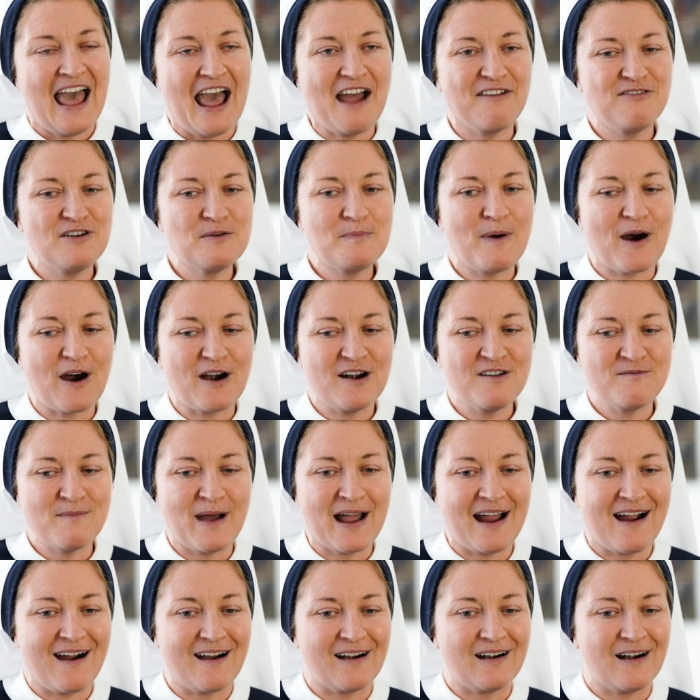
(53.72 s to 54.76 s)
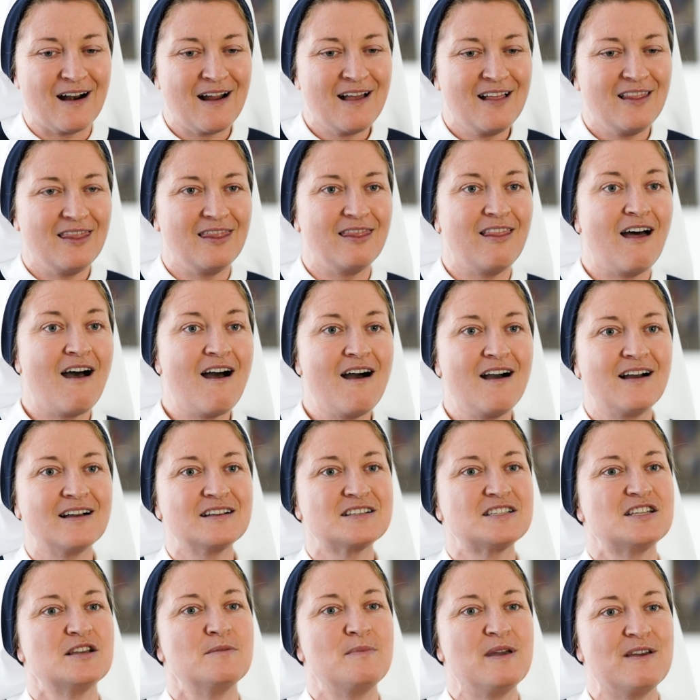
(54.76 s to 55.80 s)
Every part of my heart
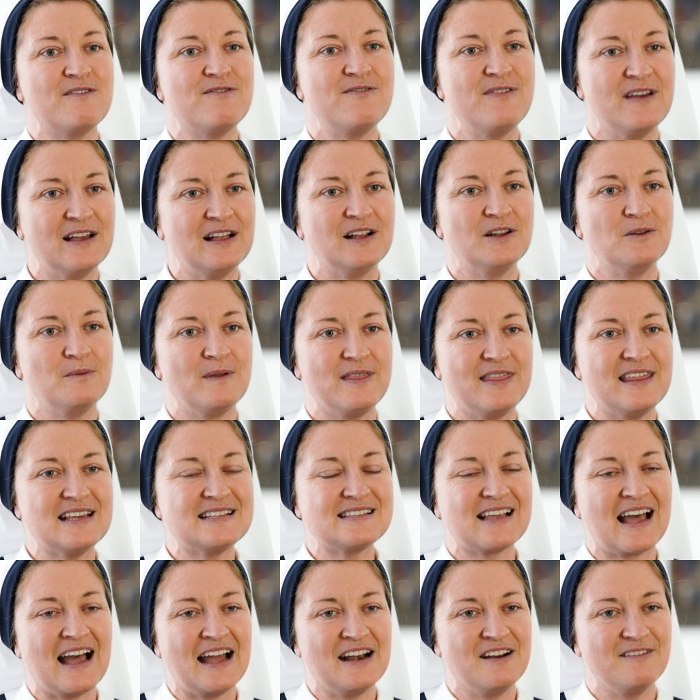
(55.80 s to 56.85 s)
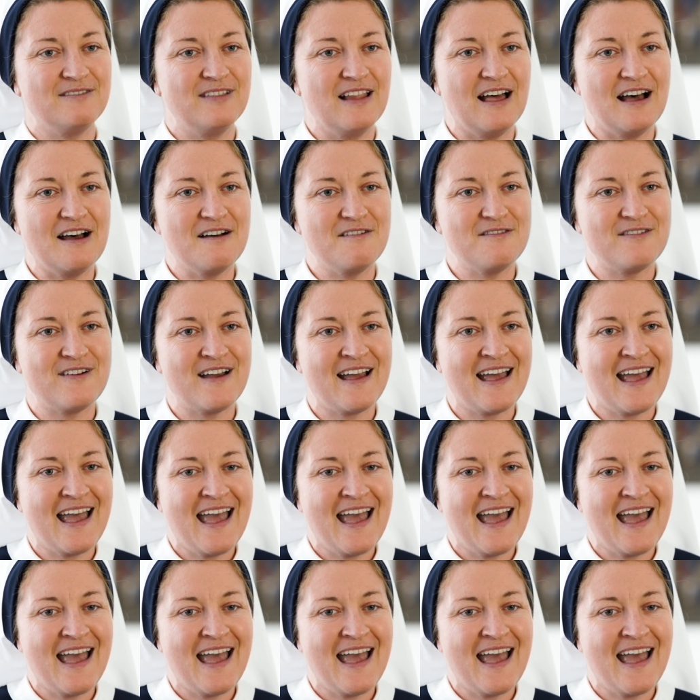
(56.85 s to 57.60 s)
longs to be filled with this kind of love.